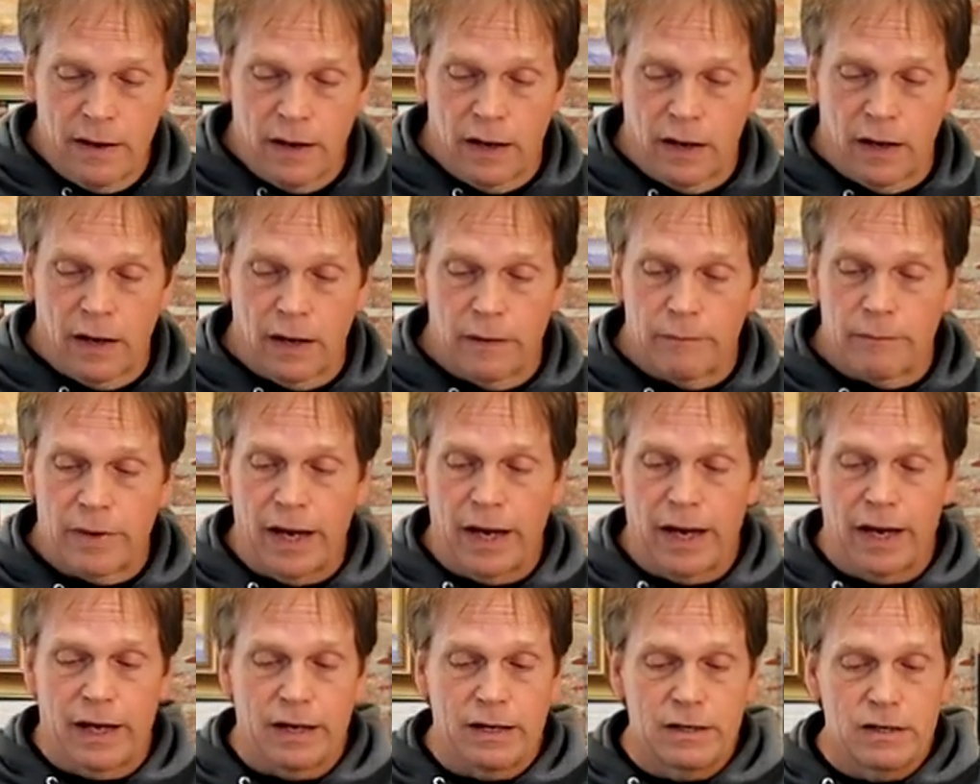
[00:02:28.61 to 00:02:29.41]
Um,
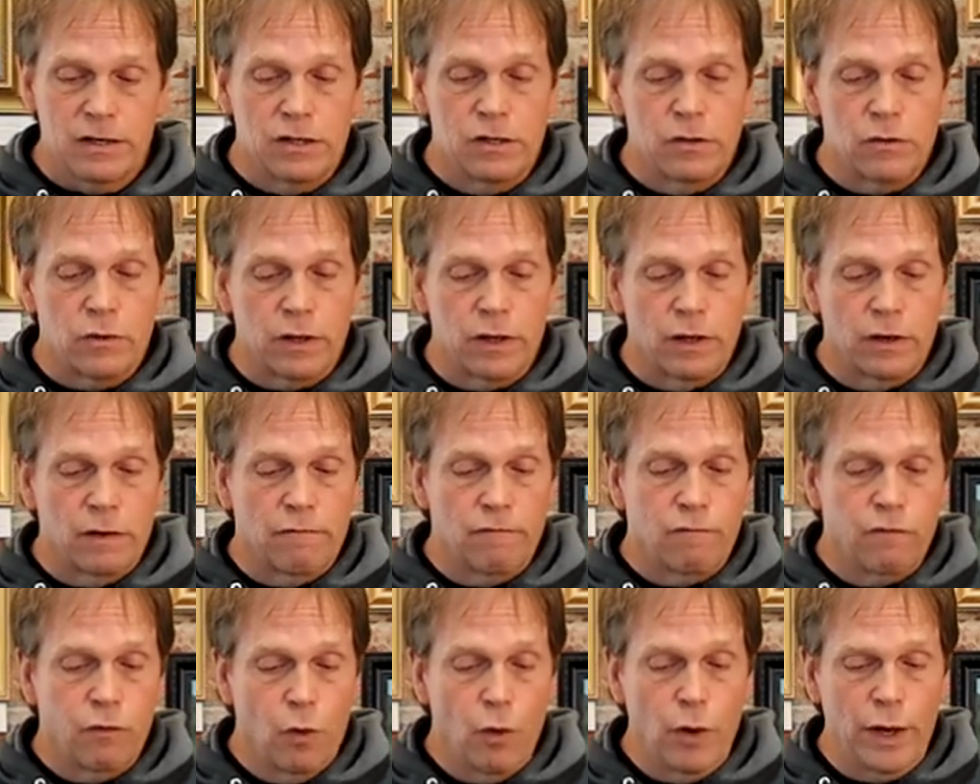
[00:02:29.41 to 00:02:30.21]
and you can
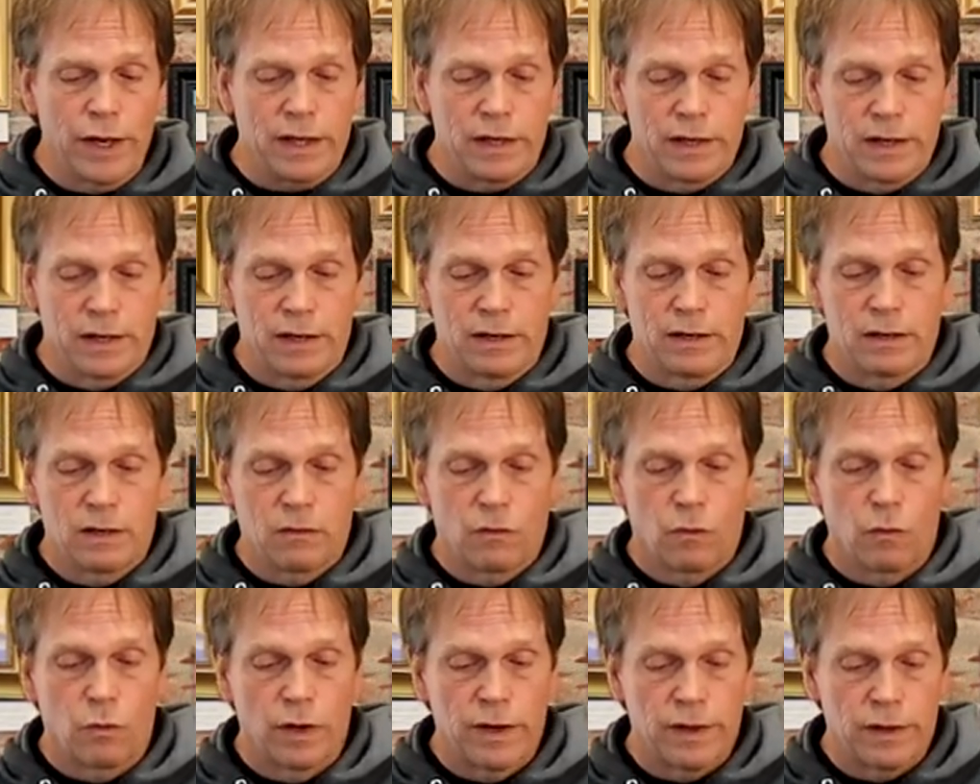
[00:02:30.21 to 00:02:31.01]
avoid it
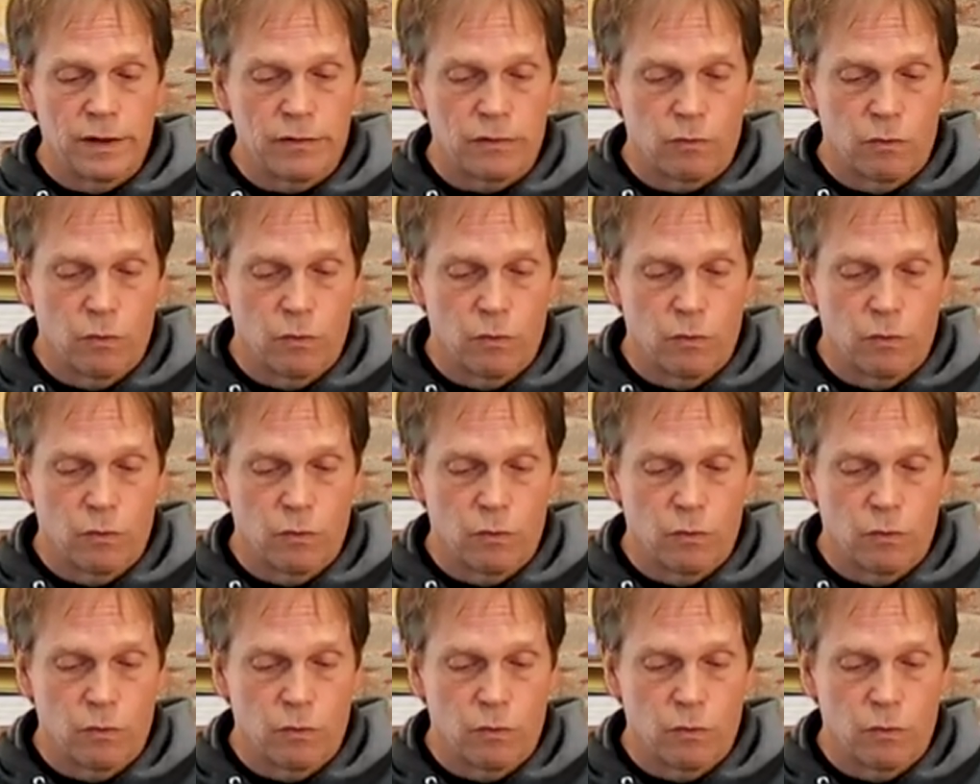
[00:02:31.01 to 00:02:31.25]
with